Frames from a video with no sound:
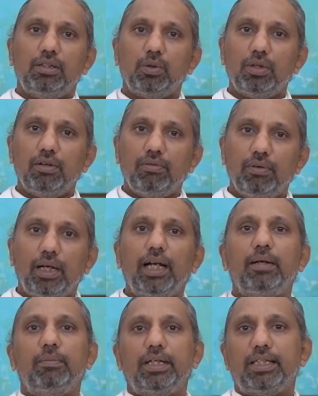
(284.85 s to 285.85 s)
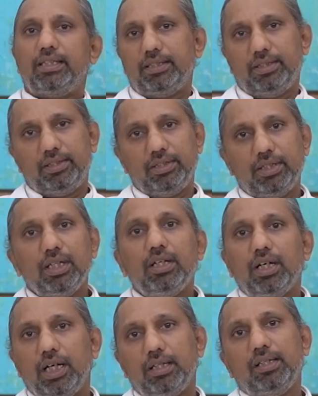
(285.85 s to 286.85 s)
nodal and metastasis
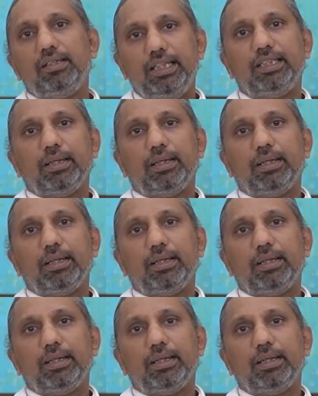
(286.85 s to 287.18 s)
are the three